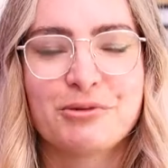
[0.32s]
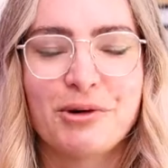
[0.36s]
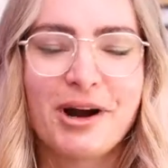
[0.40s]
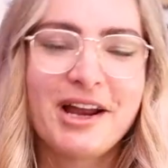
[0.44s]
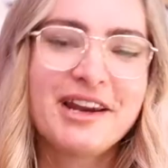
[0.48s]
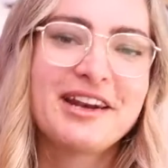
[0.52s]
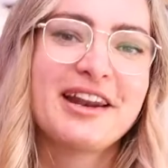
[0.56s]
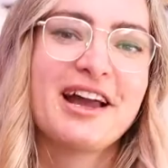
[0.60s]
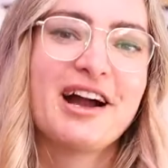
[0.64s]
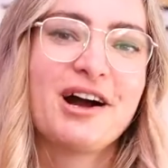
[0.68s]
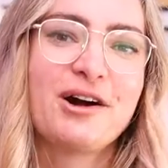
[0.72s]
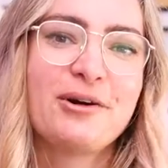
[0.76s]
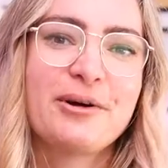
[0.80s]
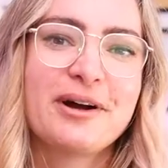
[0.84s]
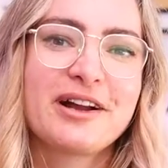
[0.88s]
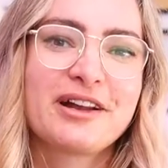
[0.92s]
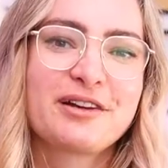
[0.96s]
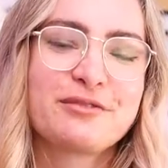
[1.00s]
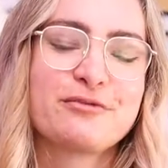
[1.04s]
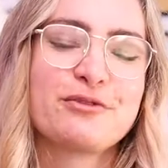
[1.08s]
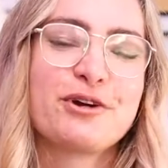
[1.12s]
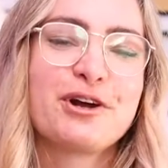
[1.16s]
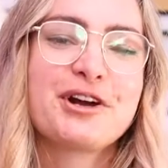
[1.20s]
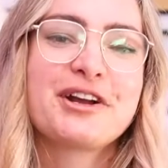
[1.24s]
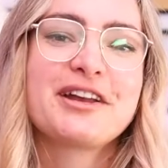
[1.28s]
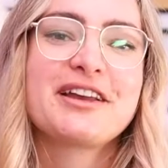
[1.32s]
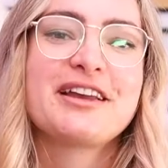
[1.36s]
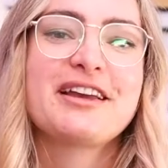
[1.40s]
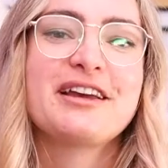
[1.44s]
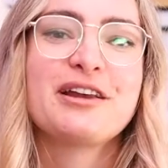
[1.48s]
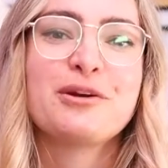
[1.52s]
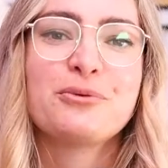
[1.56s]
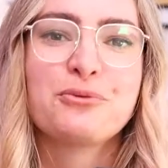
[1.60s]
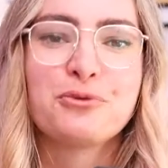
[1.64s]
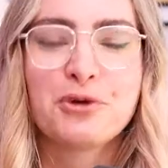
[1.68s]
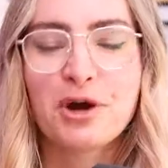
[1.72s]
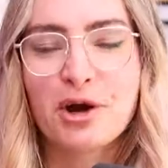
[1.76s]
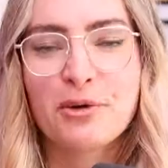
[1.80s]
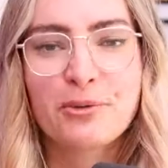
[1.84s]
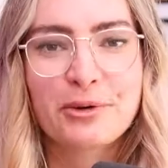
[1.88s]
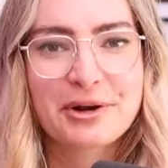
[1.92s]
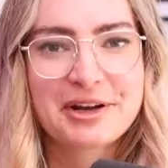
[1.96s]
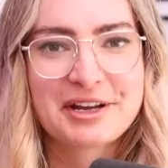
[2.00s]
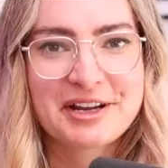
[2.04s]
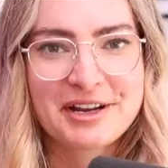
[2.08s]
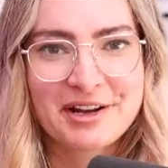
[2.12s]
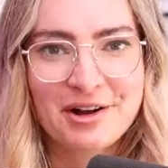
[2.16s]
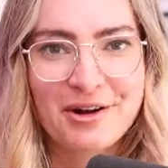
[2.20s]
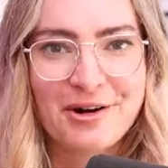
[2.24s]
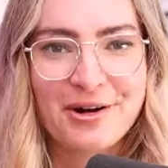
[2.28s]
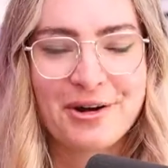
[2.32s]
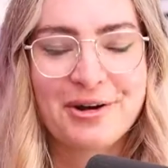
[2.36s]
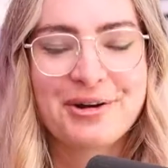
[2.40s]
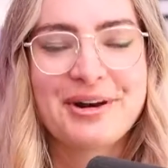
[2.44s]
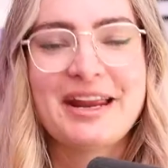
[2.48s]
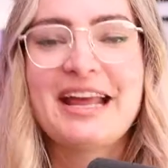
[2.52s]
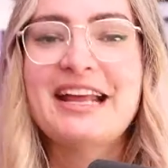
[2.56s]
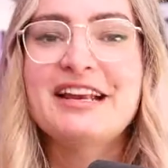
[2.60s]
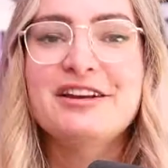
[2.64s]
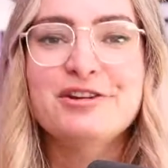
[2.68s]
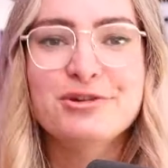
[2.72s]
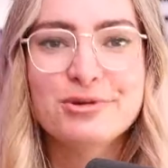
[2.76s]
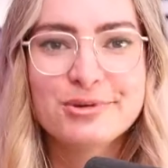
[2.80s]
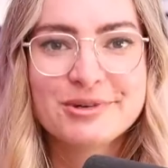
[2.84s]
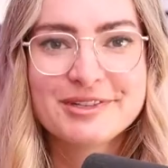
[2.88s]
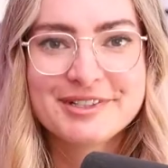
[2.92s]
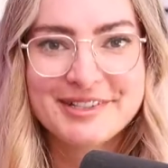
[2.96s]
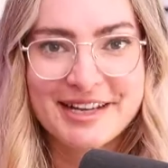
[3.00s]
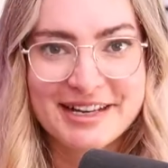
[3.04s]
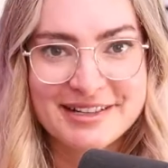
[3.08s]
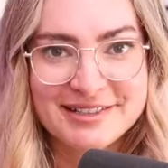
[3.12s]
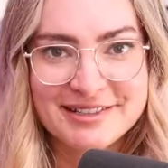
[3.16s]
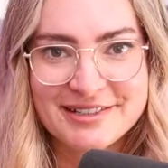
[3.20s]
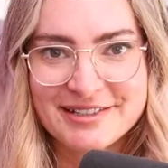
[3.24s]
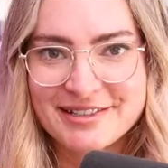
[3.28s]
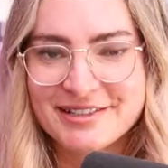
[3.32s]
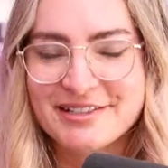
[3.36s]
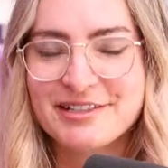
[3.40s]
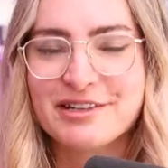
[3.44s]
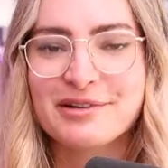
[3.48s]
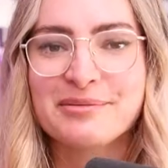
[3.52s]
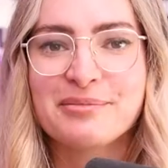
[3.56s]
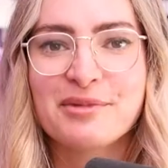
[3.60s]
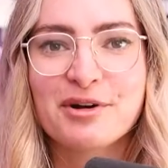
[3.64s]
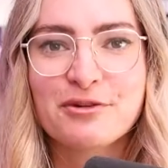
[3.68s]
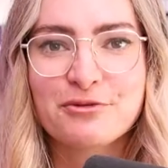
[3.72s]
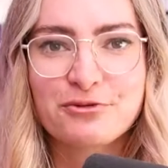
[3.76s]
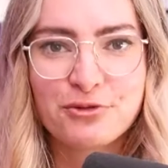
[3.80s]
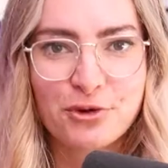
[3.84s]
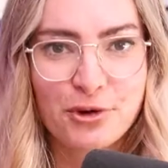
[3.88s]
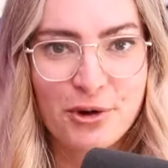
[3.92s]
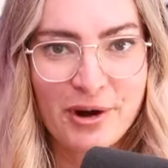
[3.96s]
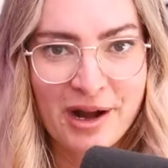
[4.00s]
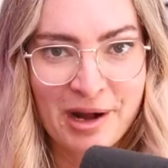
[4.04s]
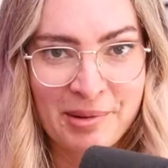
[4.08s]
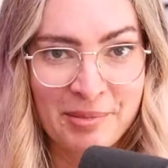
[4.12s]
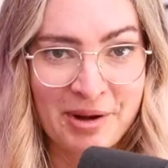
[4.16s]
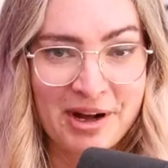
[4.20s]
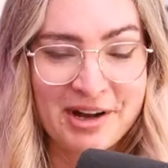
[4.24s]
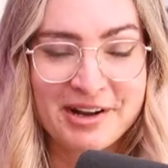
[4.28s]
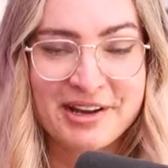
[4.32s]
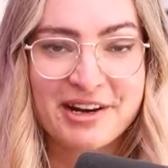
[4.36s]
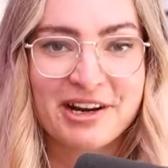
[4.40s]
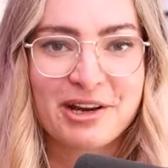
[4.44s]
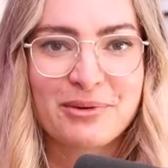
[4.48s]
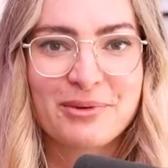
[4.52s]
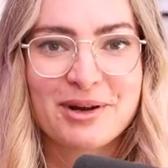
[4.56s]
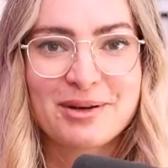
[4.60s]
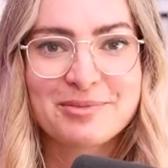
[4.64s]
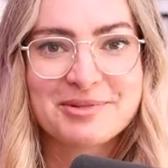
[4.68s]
Right now at ConvertKit, we're working on a new design system for our marketing